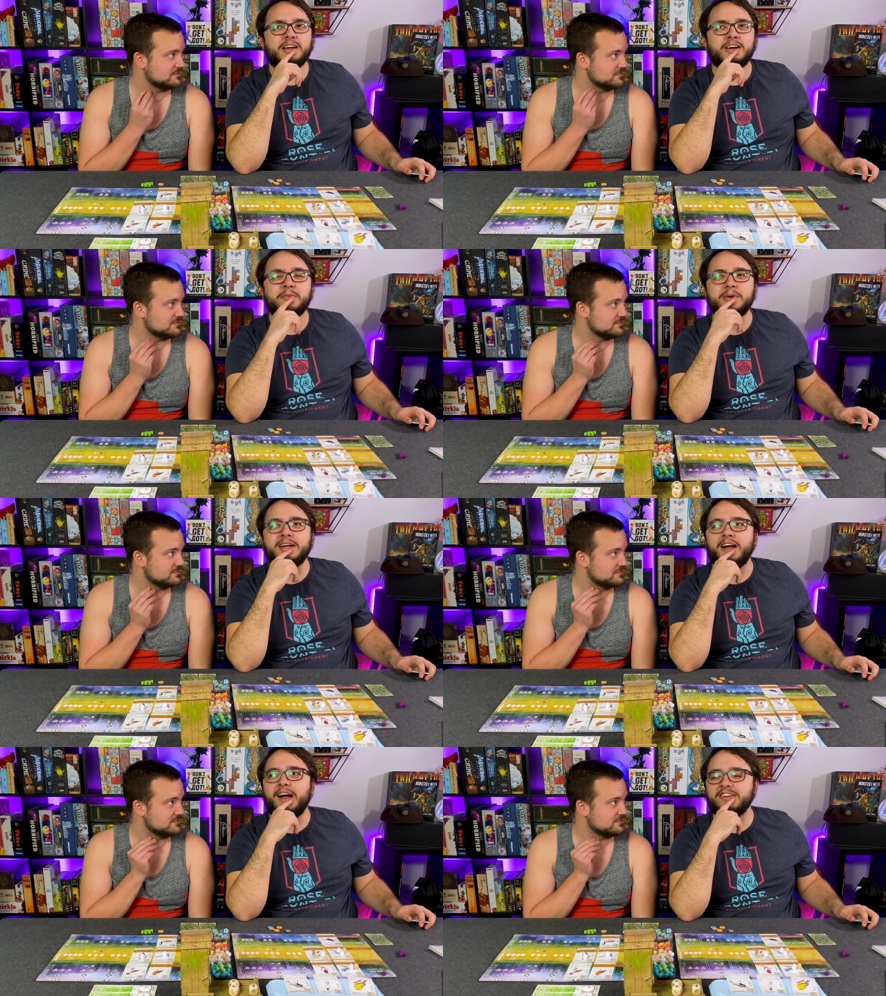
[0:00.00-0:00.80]
Speaker 1: Oh my
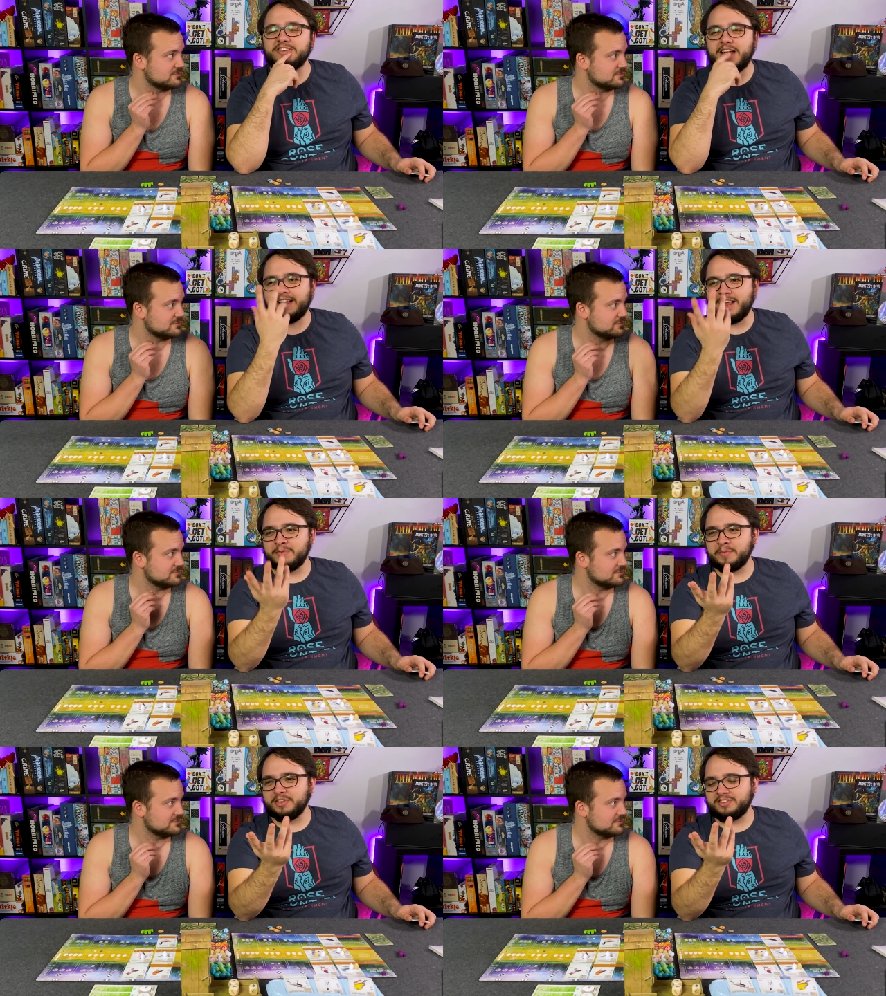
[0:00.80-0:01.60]
gosh! Now I can't
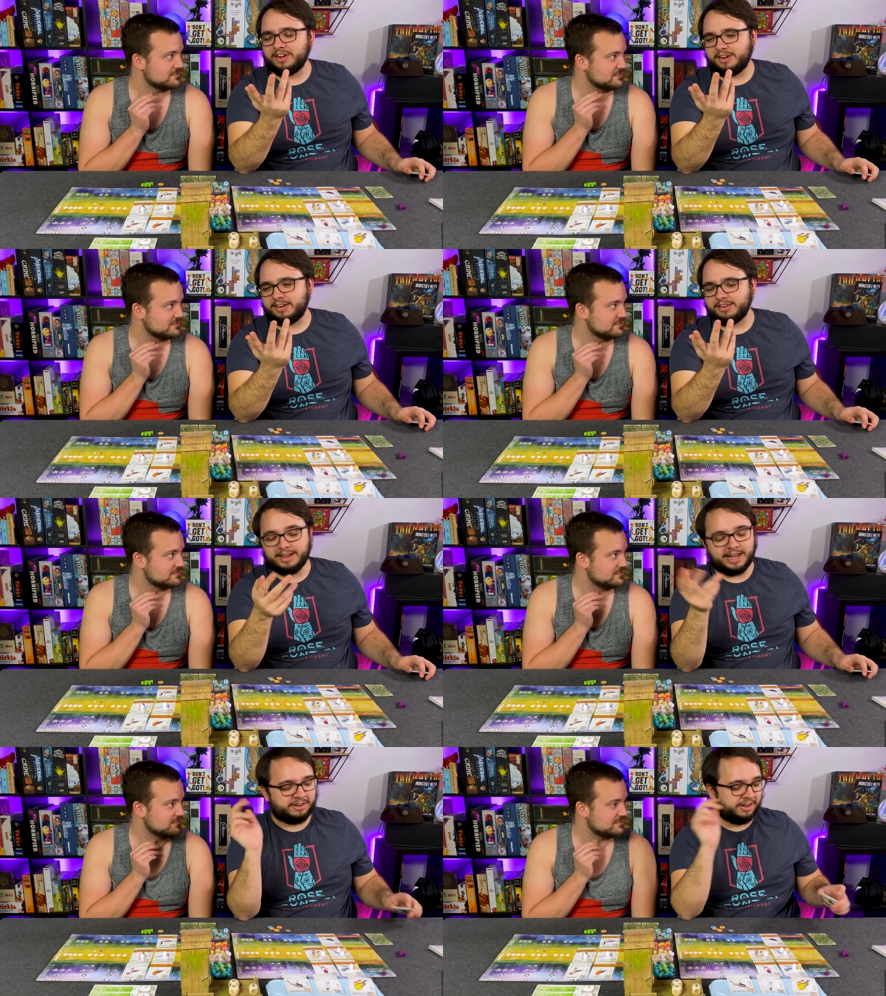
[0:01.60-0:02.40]
remember the song.
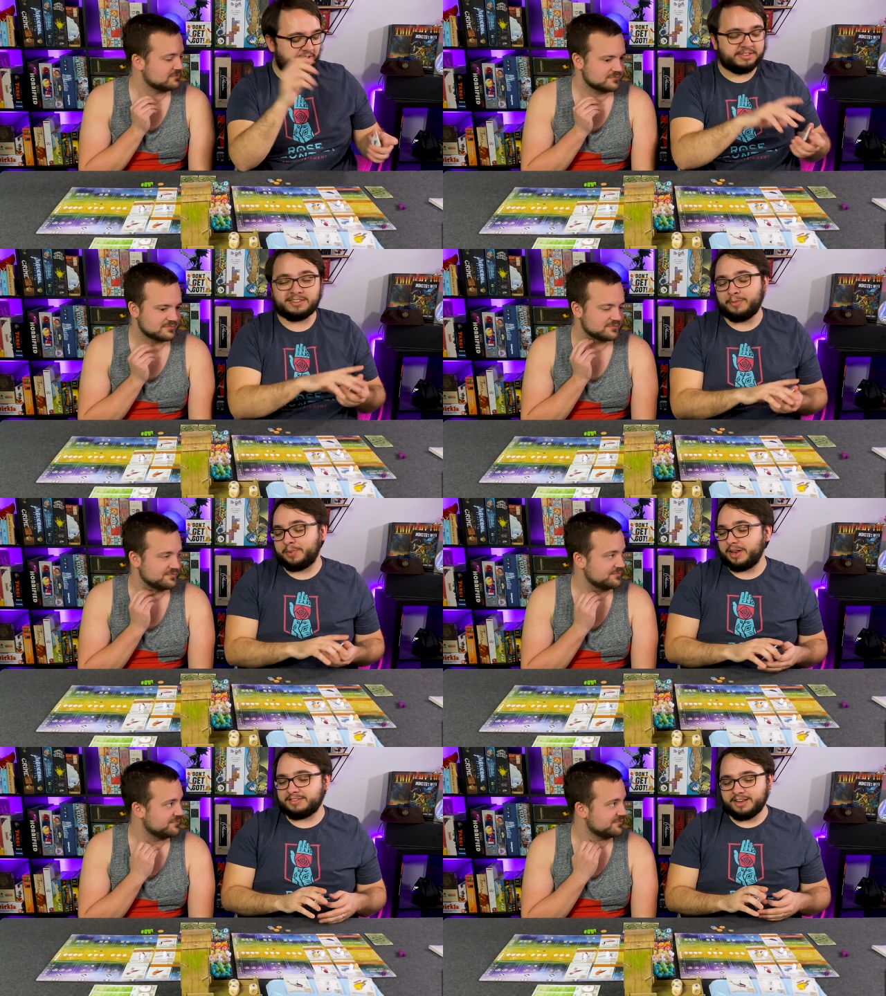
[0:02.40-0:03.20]
I don't know. It's a Tom
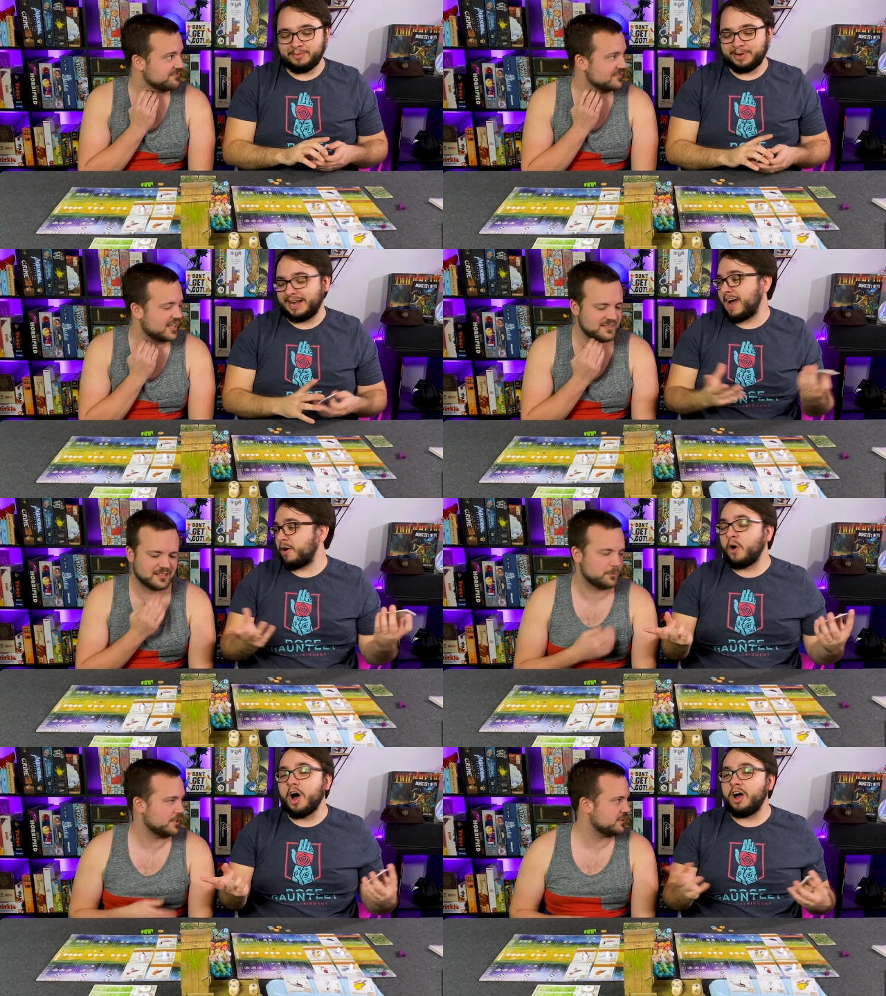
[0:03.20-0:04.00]
Petty song, but I got
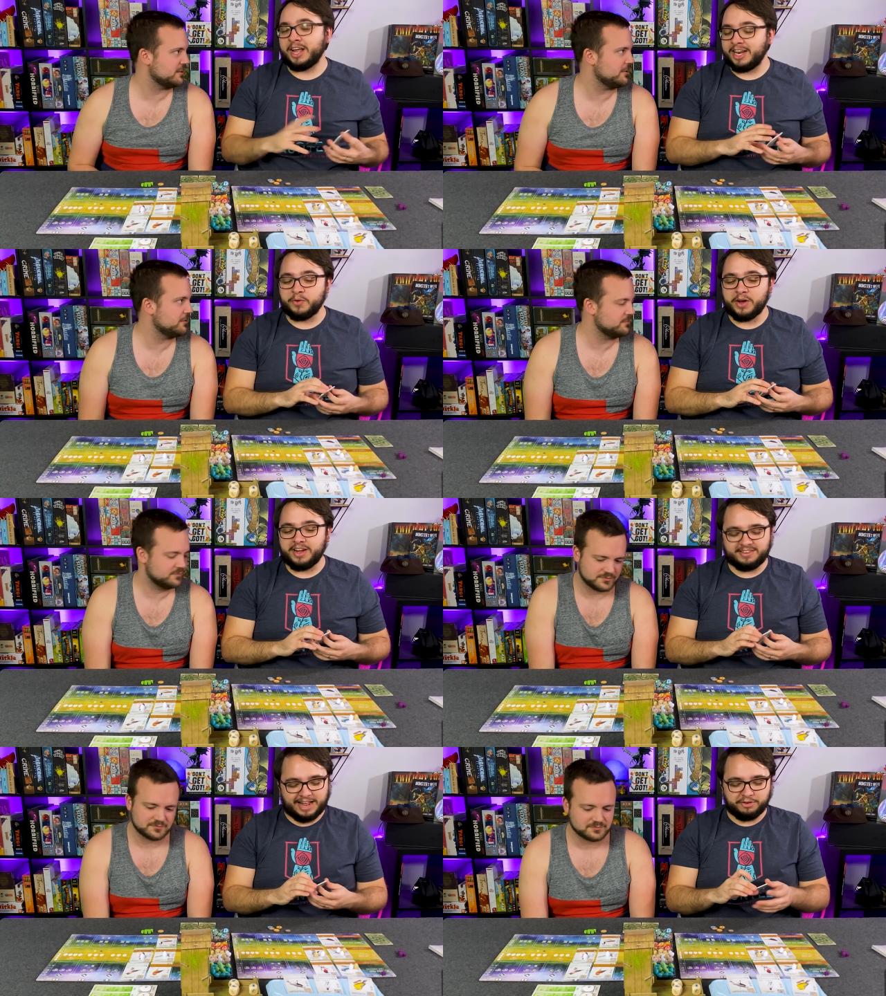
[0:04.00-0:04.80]
it wrong
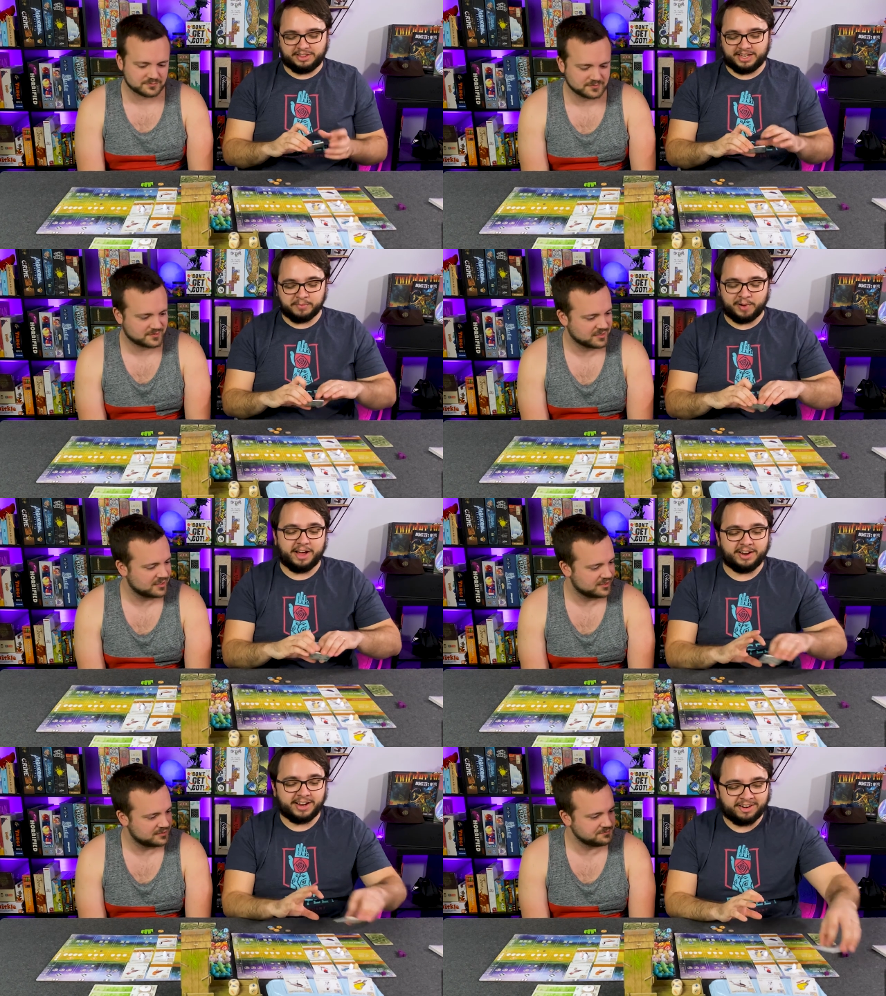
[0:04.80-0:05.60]
anyways. I was thinking
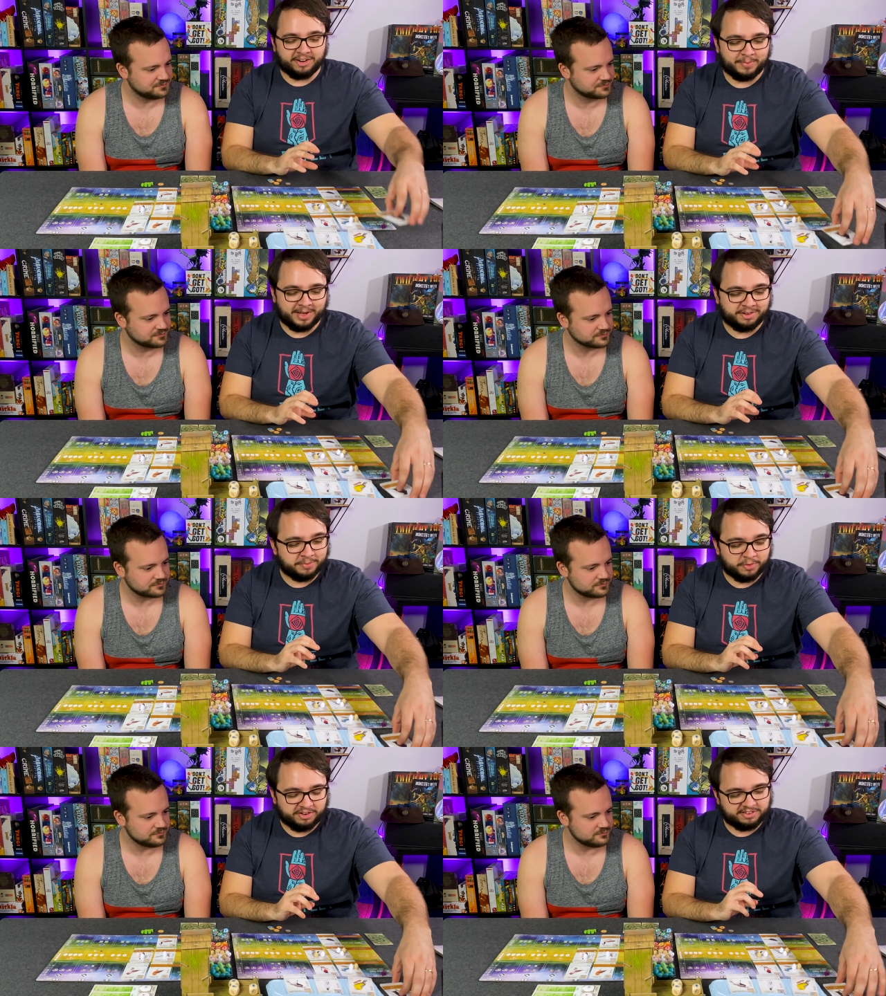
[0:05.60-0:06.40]
Brown Eyed Girl by Jim
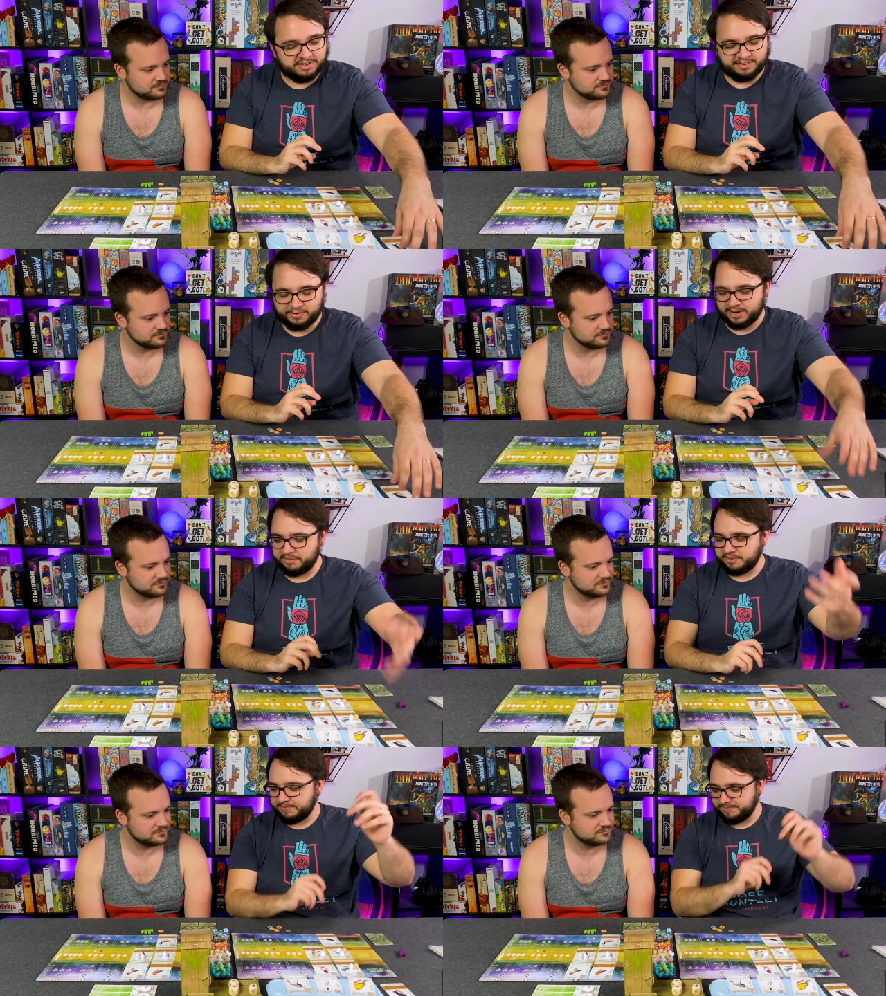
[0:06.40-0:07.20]
Morrison, so
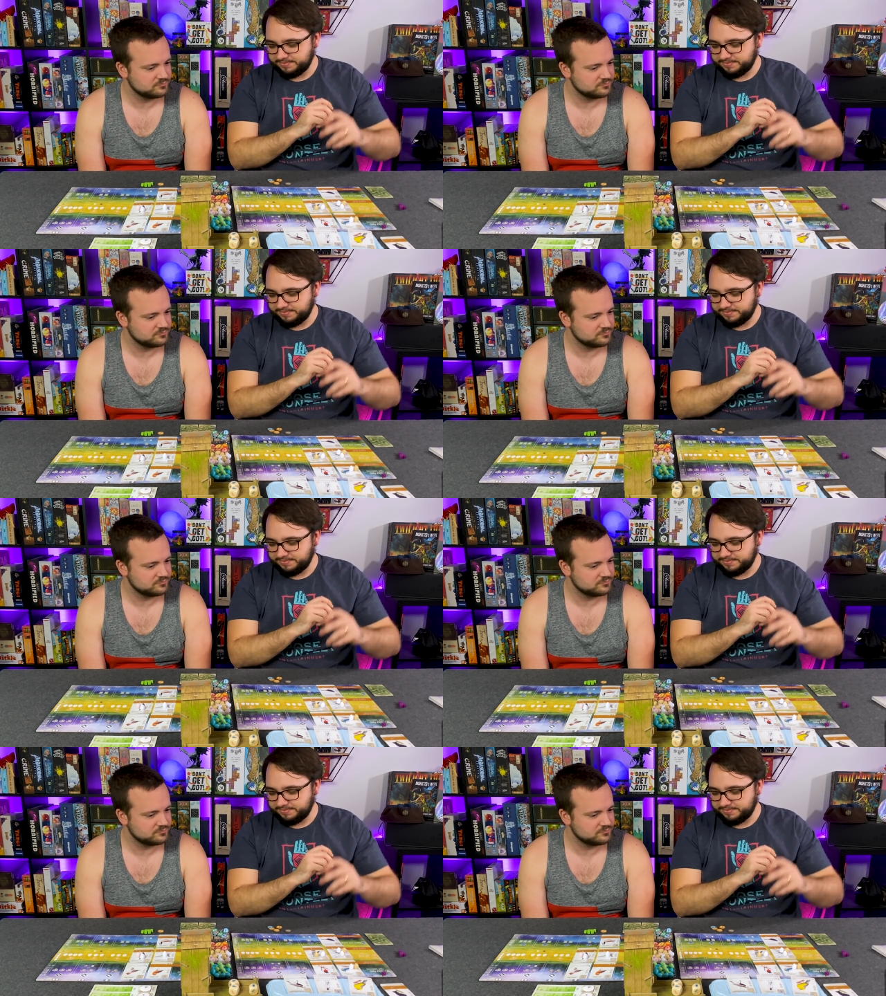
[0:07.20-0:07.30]
whatever.